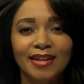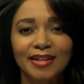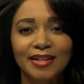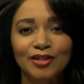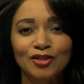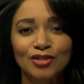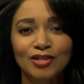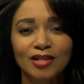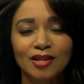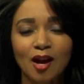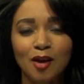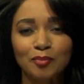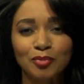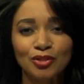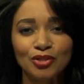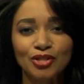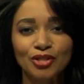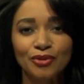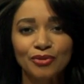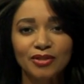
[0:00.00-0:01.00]
Here's an
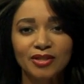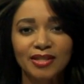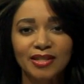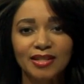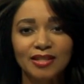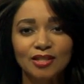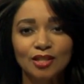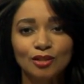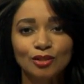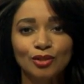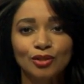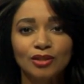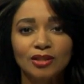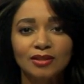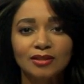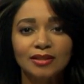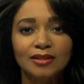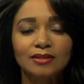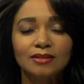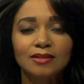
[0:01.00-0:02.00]
opportunity to learn
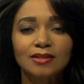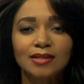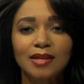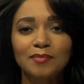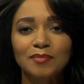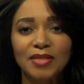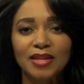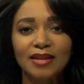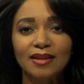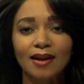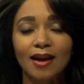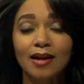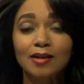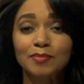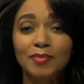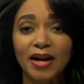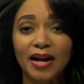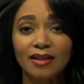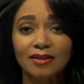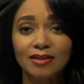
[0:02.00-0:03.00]
a little something
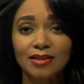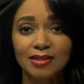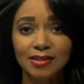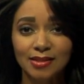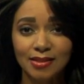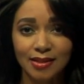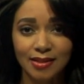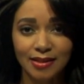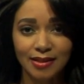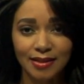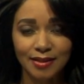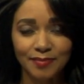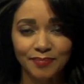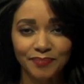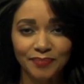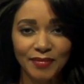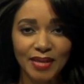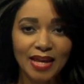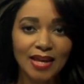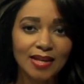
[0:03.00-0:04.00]
about the city.
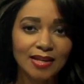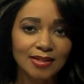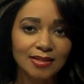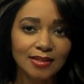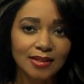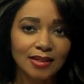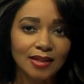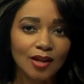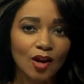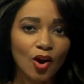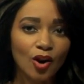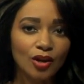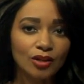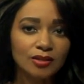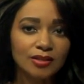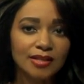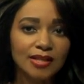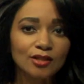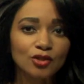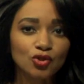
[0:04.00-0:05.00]
City
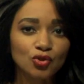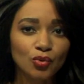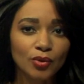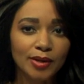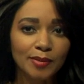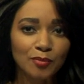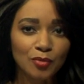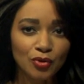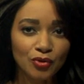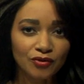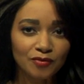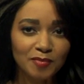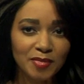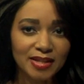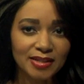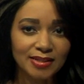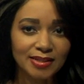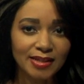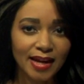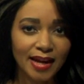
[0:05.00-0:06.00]
Arts and Joy
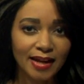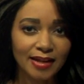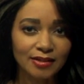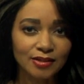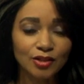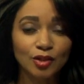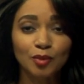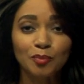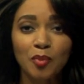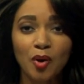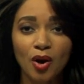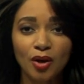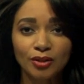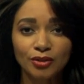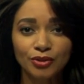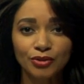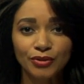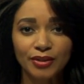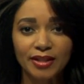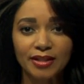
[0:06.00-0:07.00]
Movement Dance are
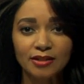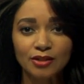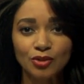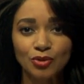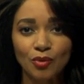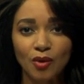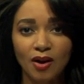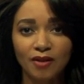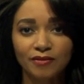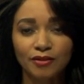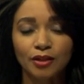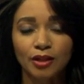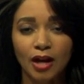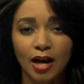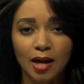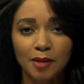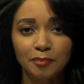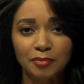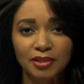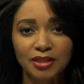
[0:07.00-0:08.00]
partnering to offer
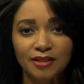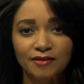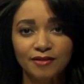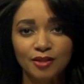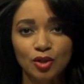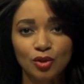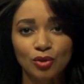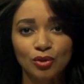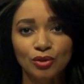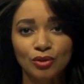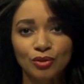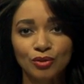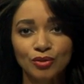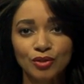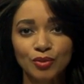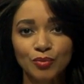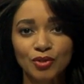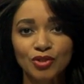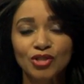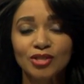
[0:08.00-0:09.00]
Uplift
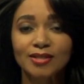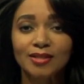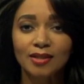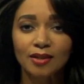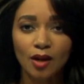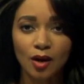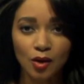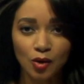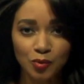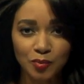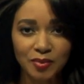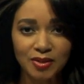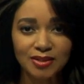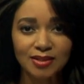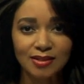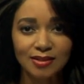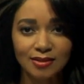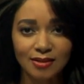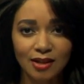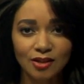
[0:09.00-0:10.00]
Girls, which is an open
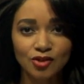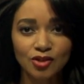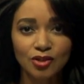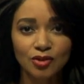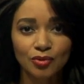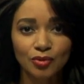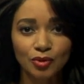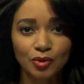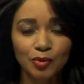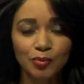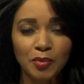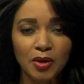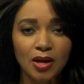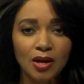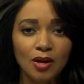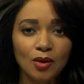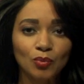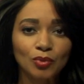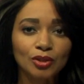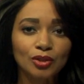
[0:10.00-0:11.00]
discussion group
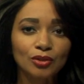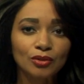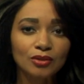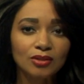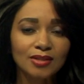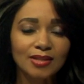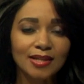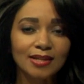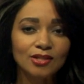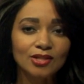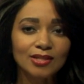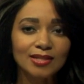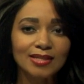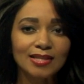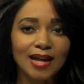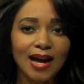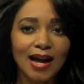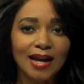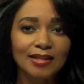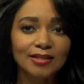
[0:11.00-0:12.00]
where girls ages
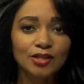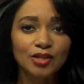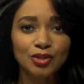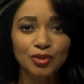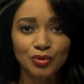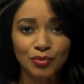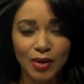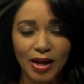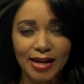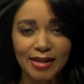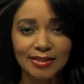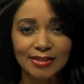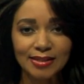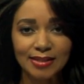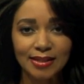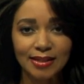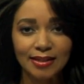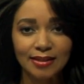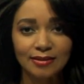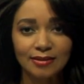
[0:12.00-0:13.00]
9 to
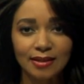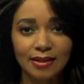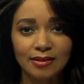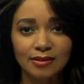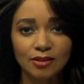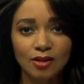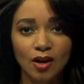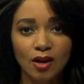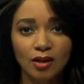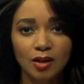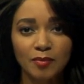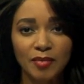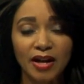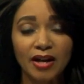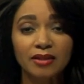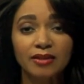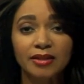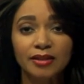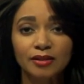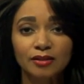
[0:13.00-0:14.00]
18 can talk
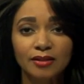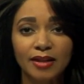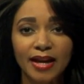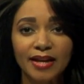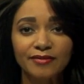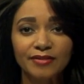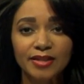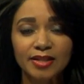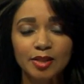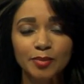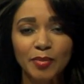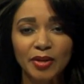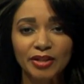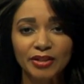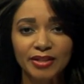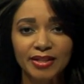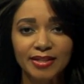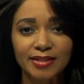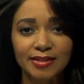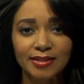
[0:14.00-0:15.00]
about their life
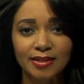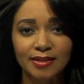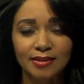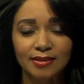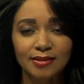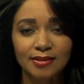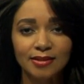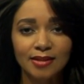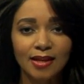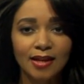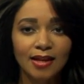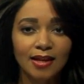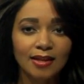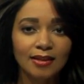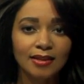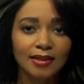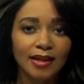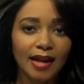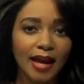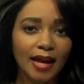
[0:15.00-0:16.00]
experiences.
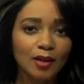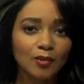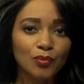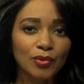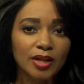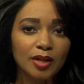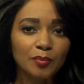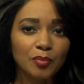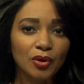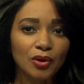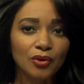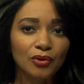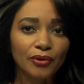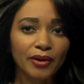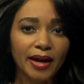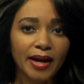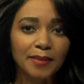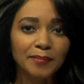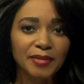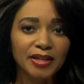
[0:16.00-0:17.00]
The 8-week
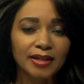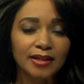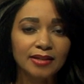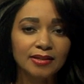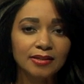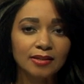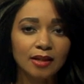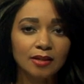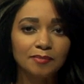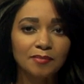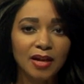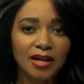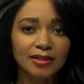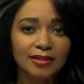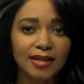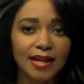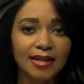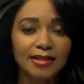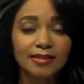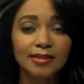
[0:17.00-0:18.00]
program begins on
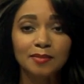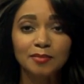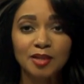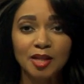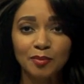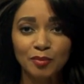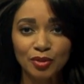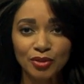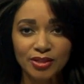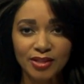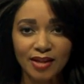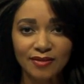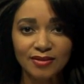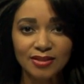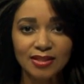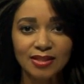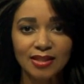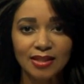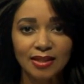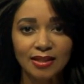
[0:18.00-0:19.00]
Monday, September
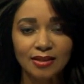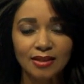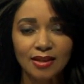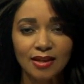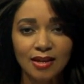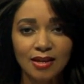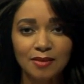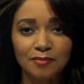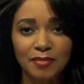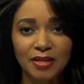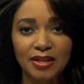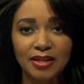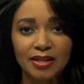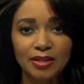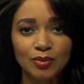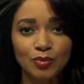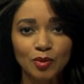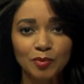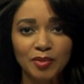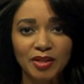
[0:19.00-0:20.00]
17th.
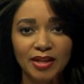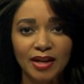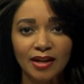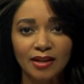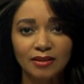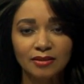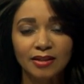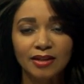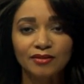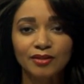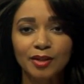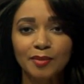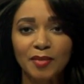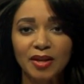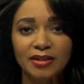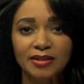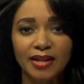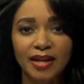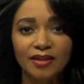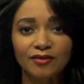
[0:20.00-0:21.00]
Meetings will be held every
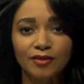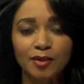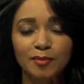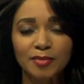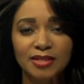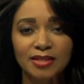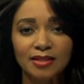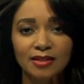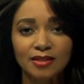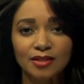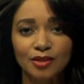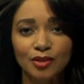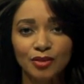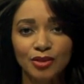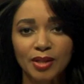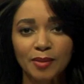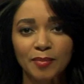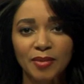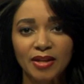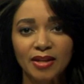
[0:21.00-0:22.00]
Monday from
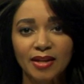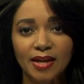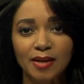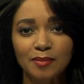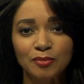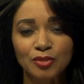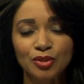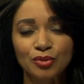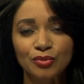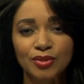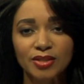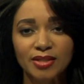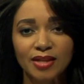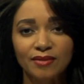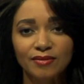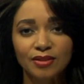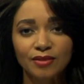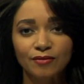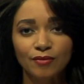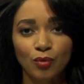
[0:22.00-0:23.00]
6:30 p.m. to
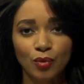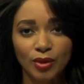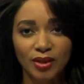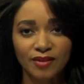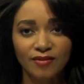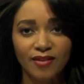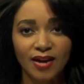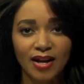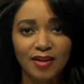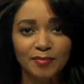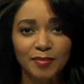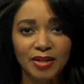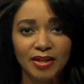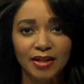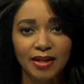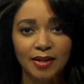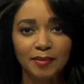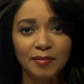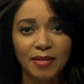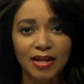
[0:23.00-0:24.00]
7:45
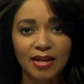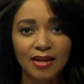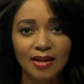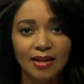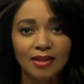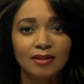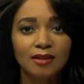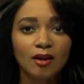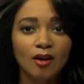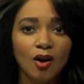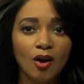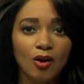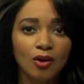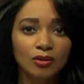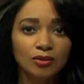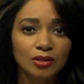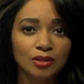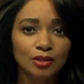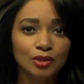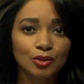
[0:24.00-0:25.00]
p.m. in the
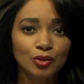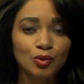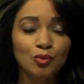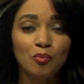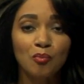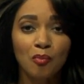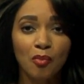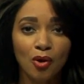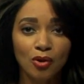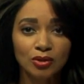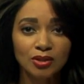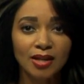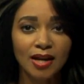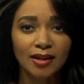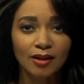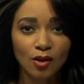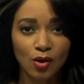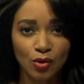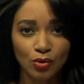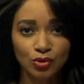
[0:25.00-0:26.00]
Called Clue
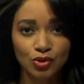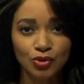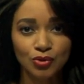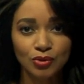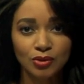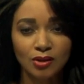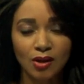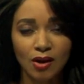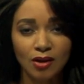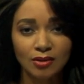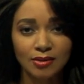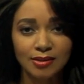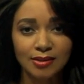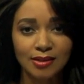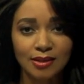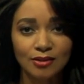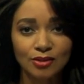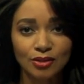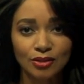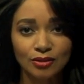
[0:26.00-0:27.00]
Multicultural Arts
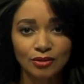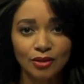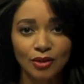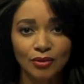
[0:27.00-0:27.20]
Center